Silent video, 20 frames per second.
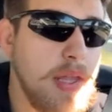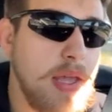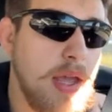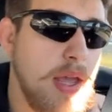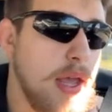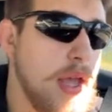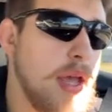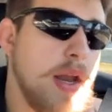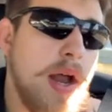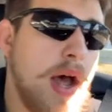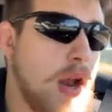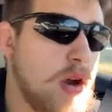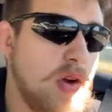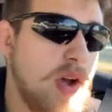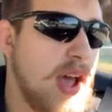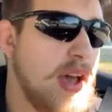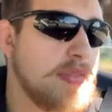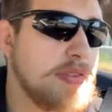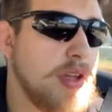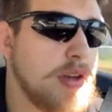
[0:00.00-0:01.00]
And I don't
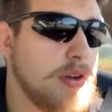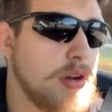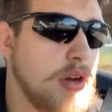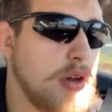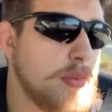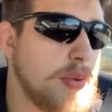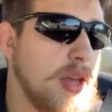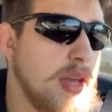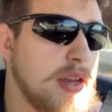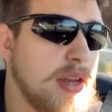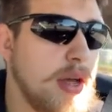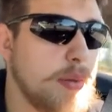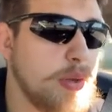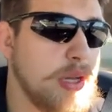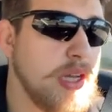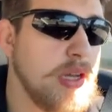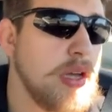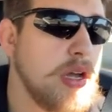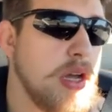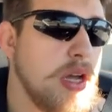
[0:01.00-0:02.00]
have that during a pandemic.
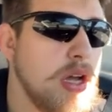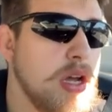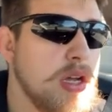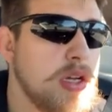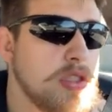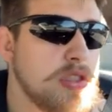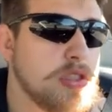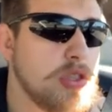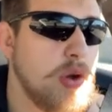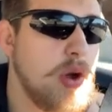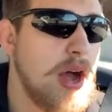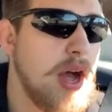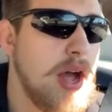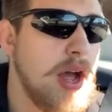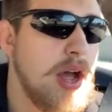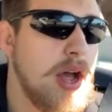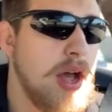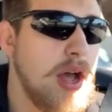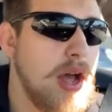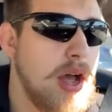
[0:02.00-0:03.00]
So
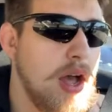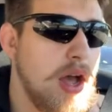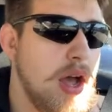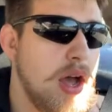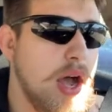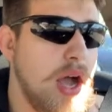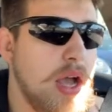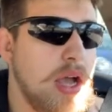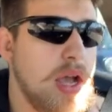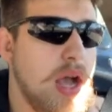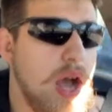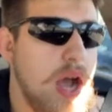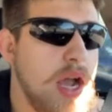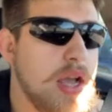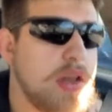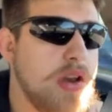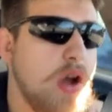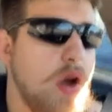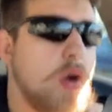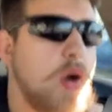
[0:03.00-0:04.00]
I
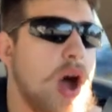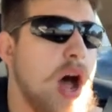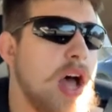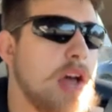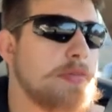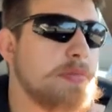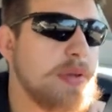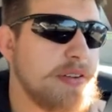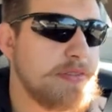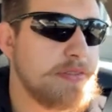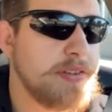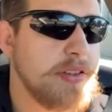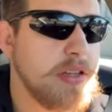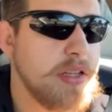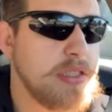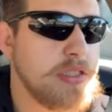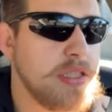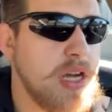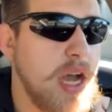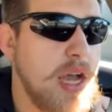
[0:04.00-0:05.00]
know I've been
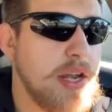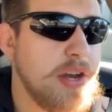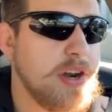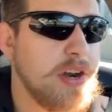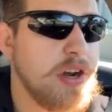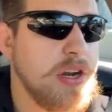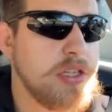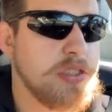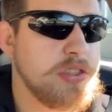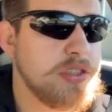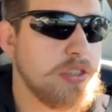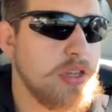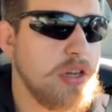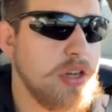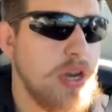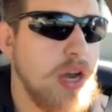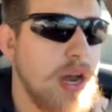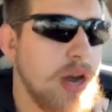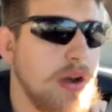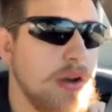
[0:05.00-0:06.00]
feeling tighter in
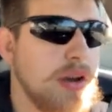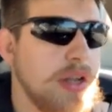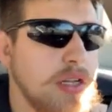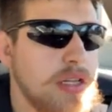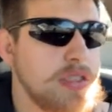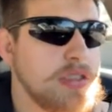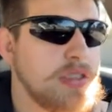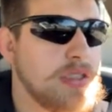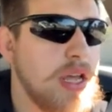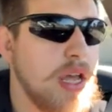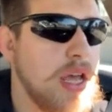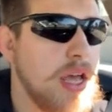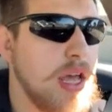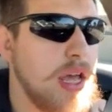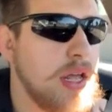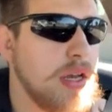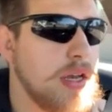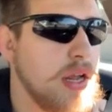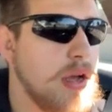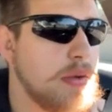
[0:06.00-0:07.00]
certain areas
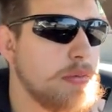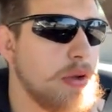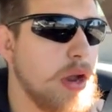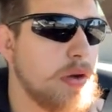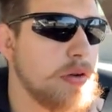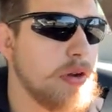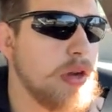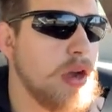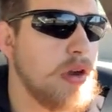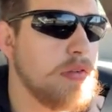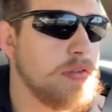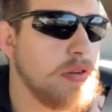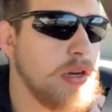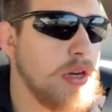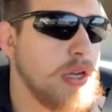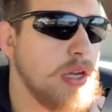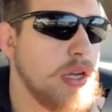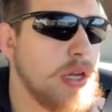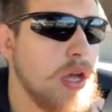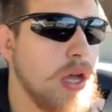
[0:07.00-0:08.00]
and I'm not
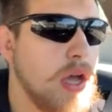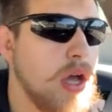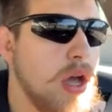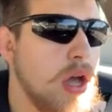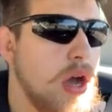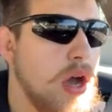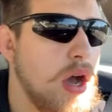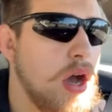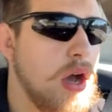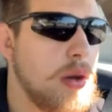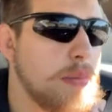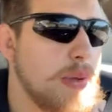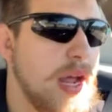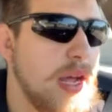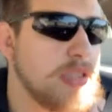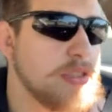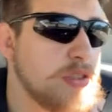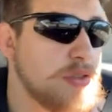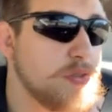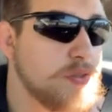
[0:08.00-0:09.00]
recovering
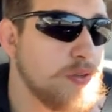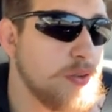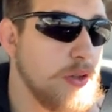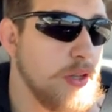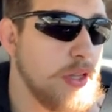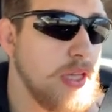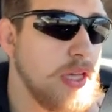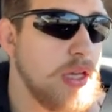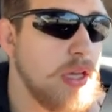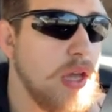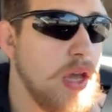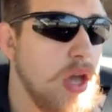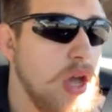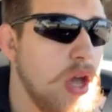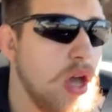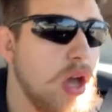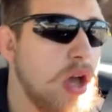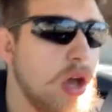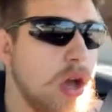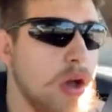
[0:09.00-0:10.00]
as fully,
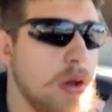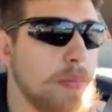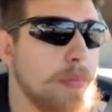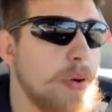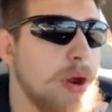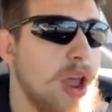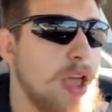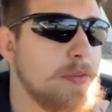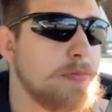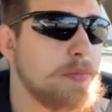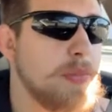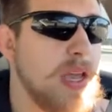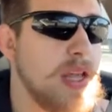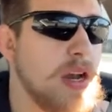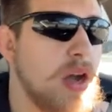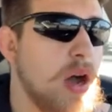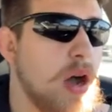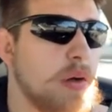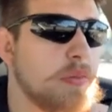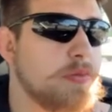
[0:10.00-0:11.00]
but I've made
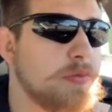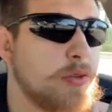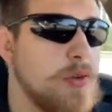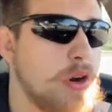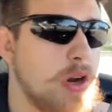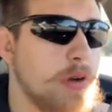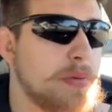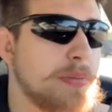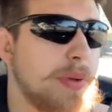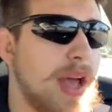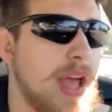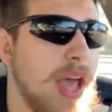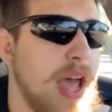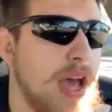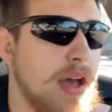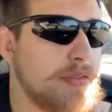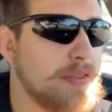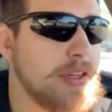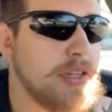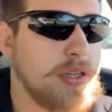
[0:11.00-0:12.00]
up for it by
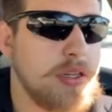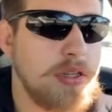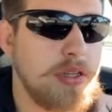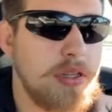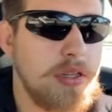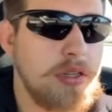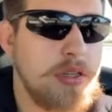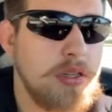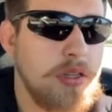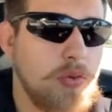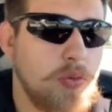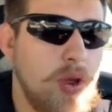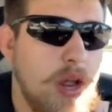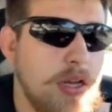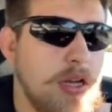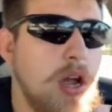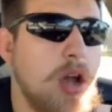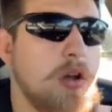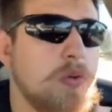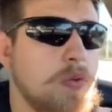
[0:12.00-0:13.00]
having the
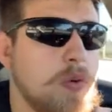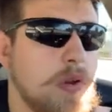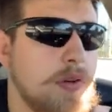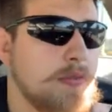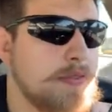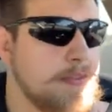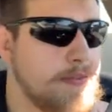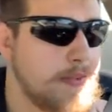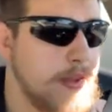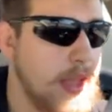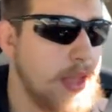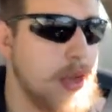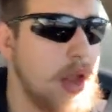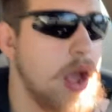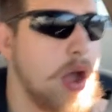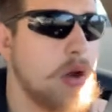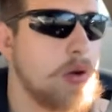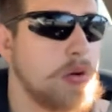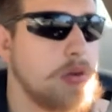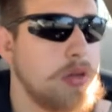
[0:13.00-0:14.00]
Redcon one fade
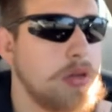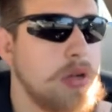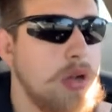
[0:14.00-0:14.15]
out,